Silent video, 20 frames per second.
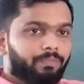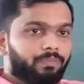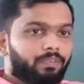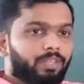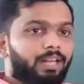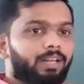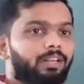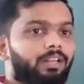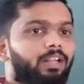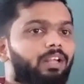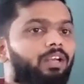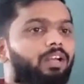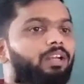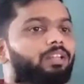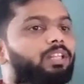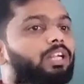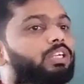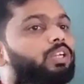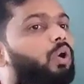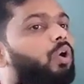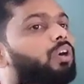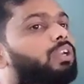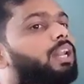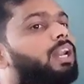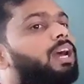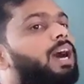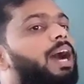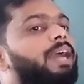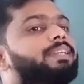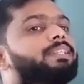Then the
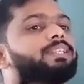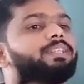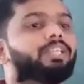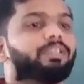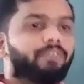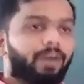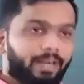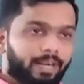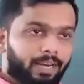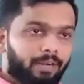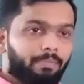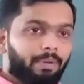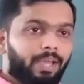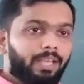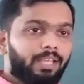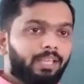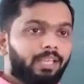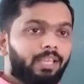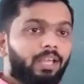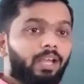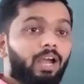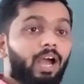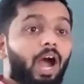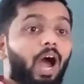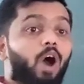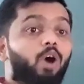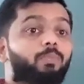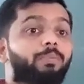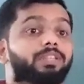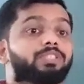total height divided by
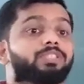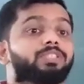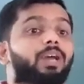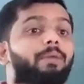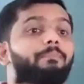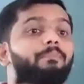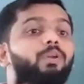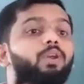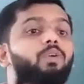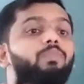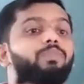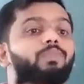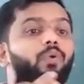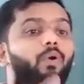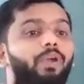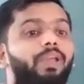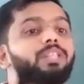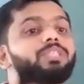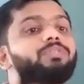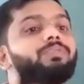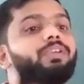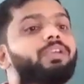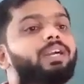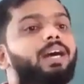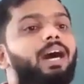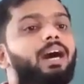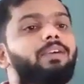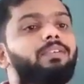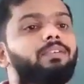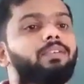how much number of coins we
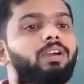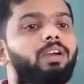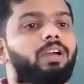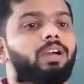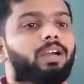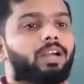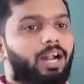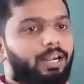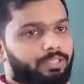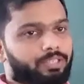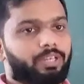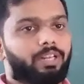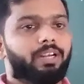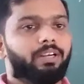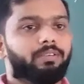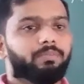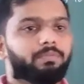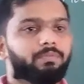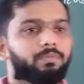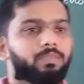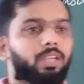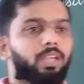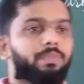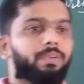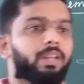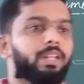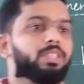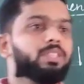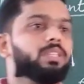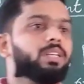have considered. If
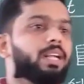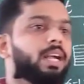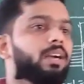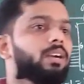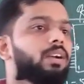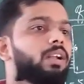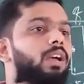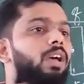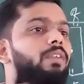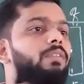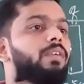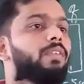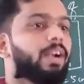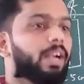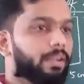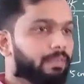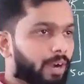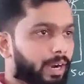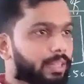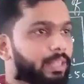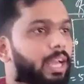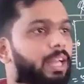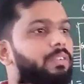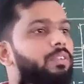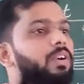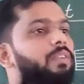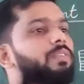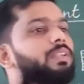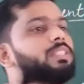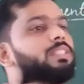it is 10, we will divide that
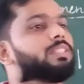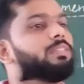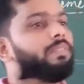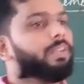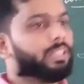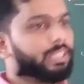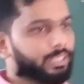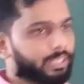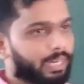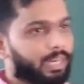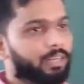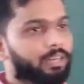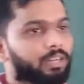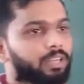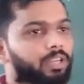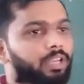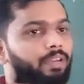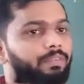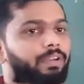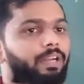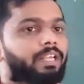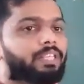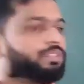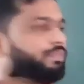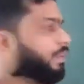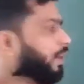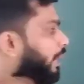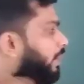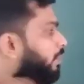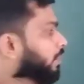one with the 10. If it is
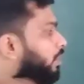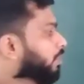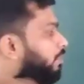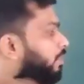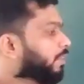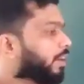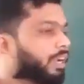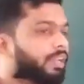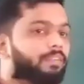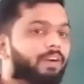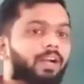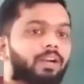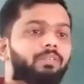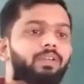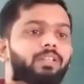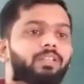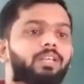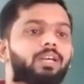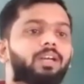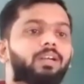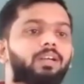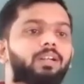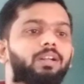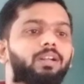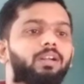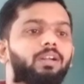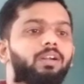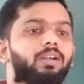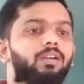5, we will divide with the